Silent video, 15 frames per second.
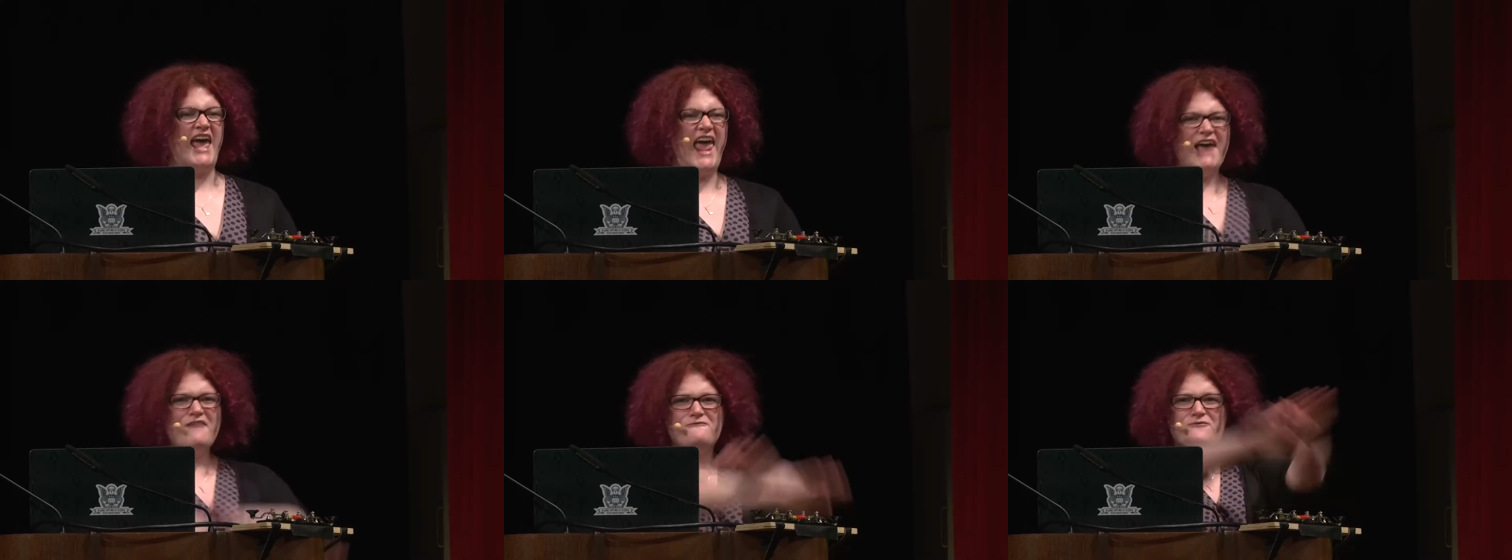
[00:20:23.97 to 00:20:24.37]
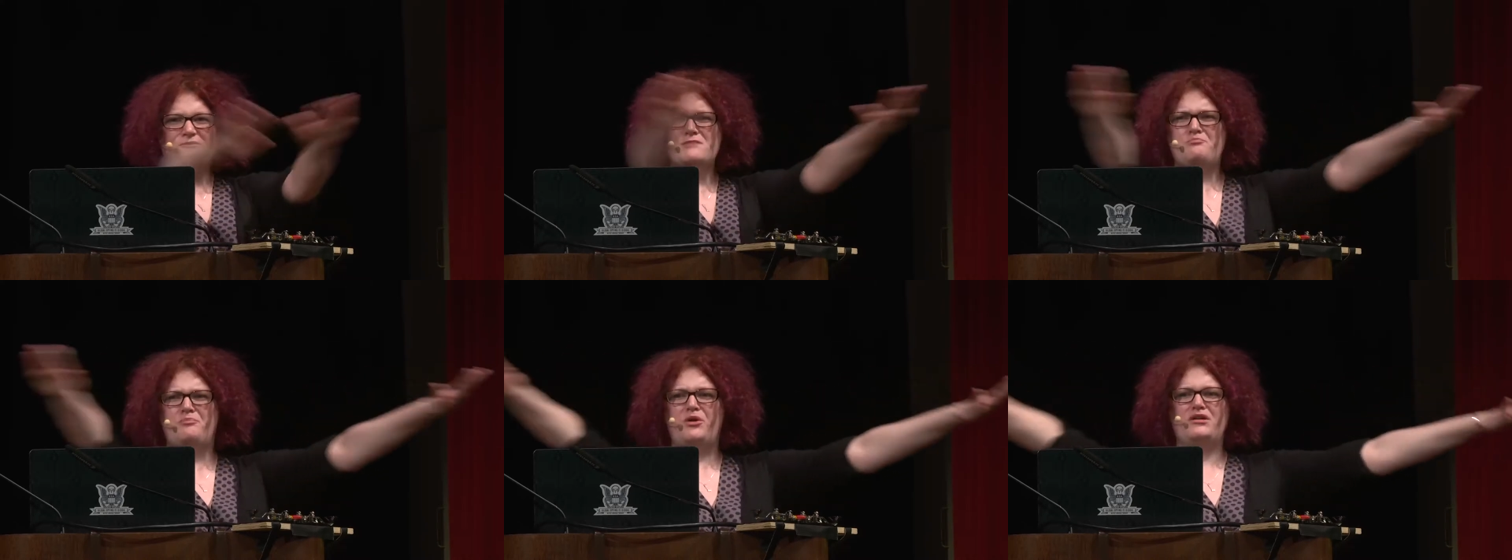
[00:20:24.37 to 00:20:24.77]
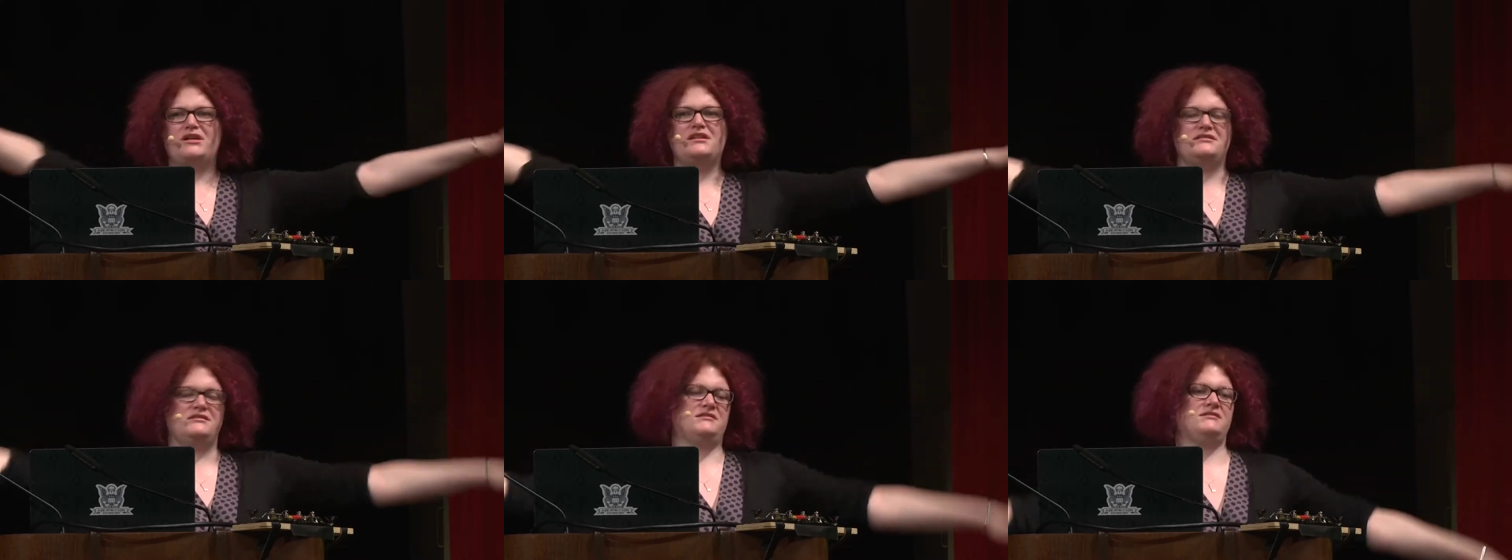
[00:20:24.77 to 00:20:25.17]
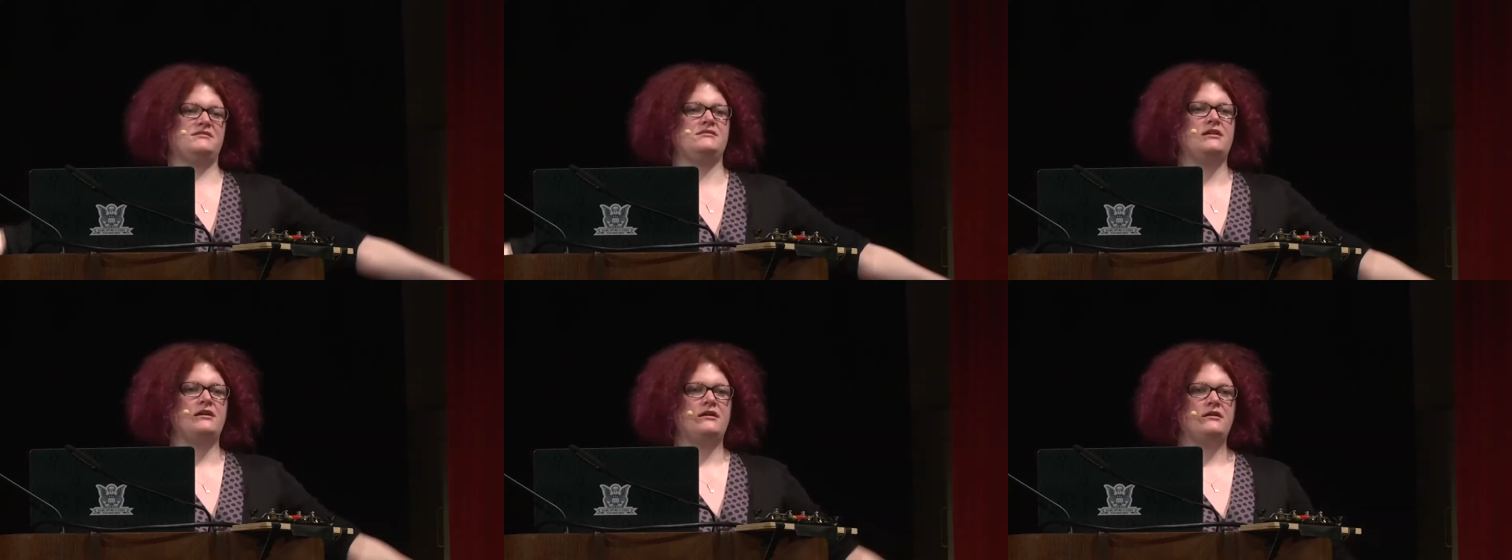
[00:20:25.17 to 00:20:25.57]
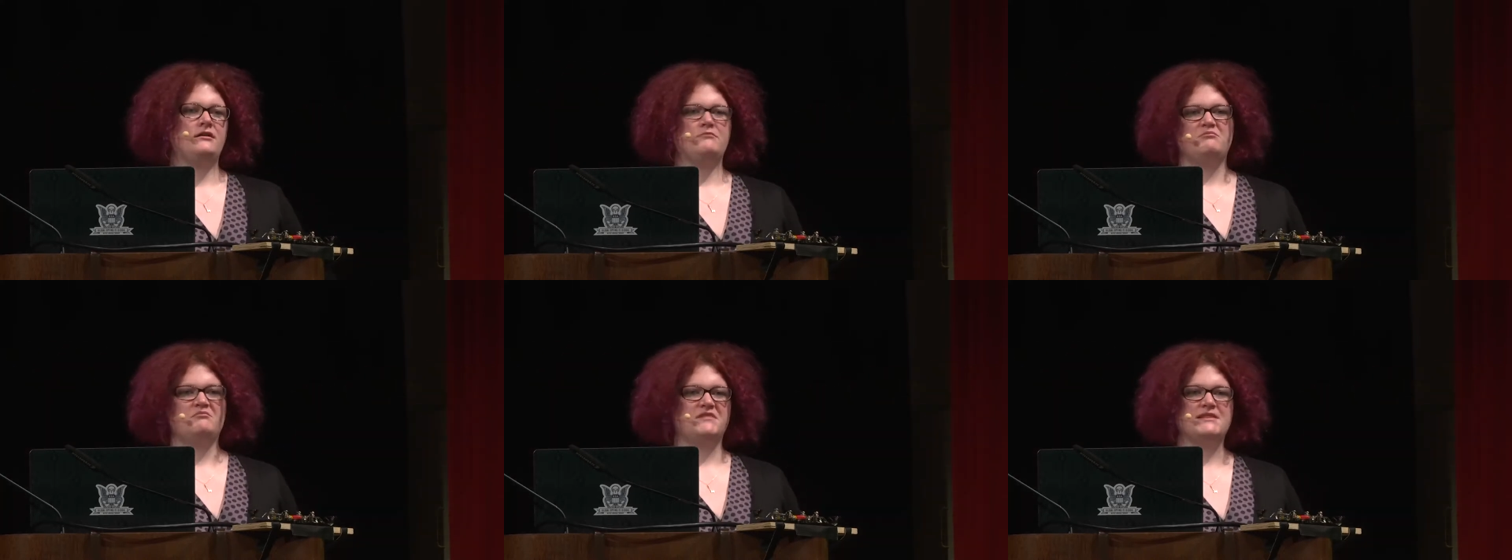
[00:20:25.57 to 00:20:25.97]
Everybody's,
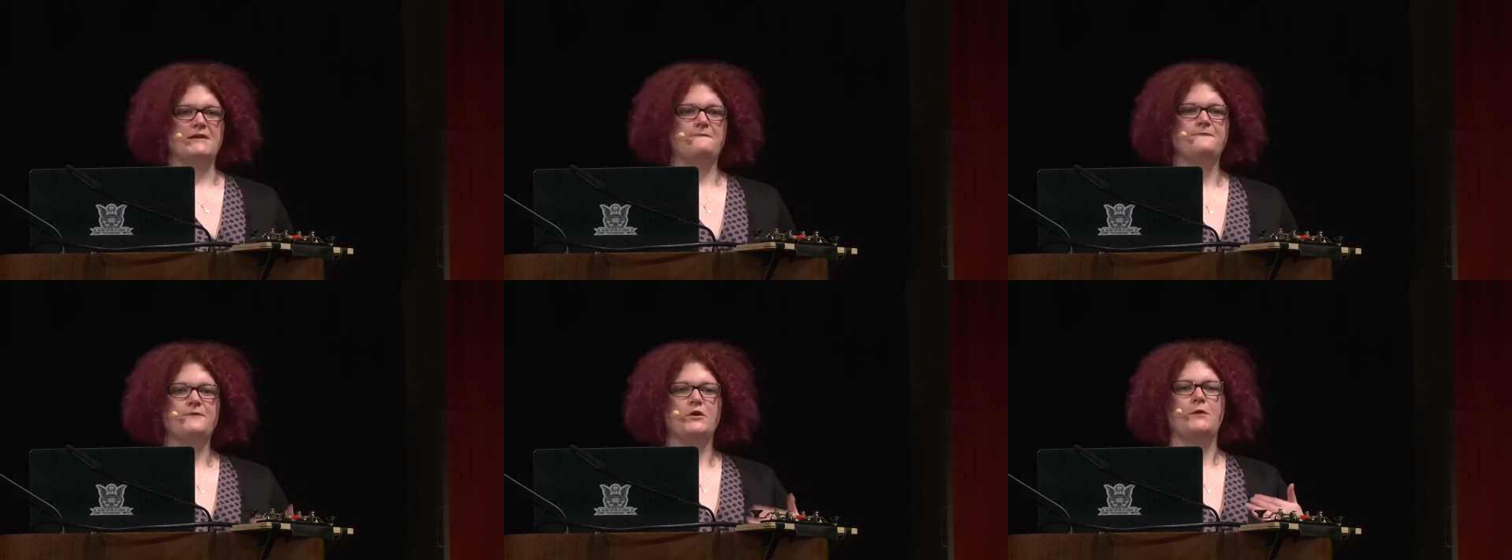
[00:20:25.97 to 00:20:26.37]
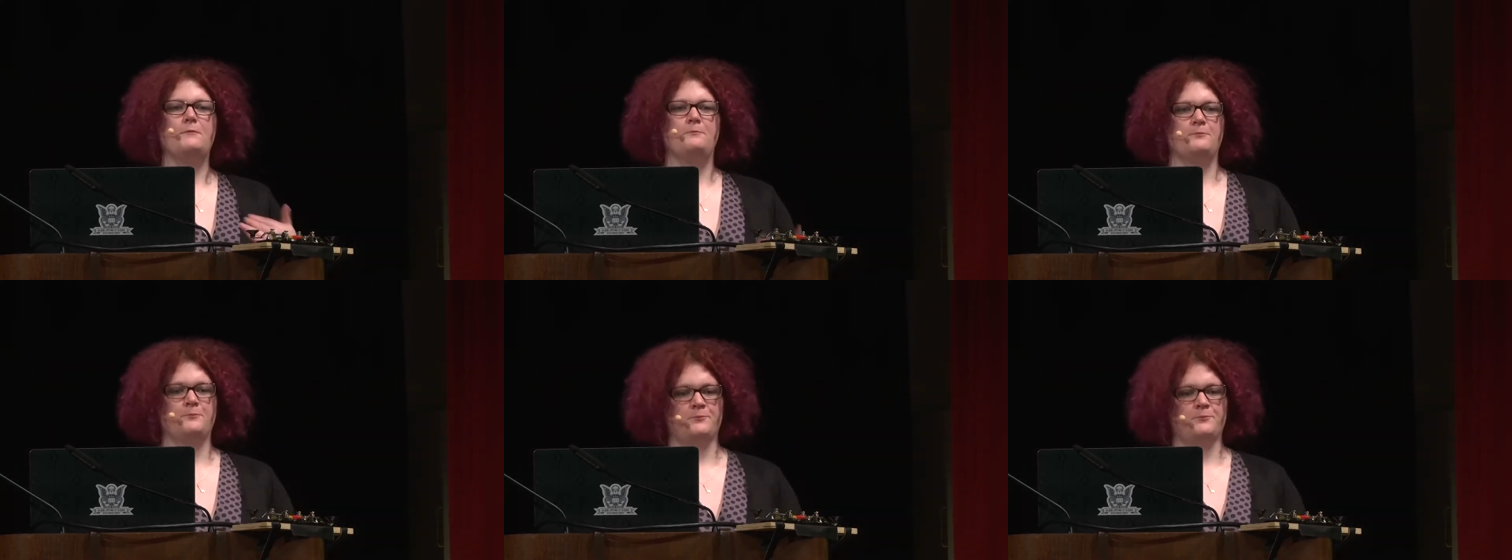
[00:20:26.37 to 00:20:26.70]
except for him.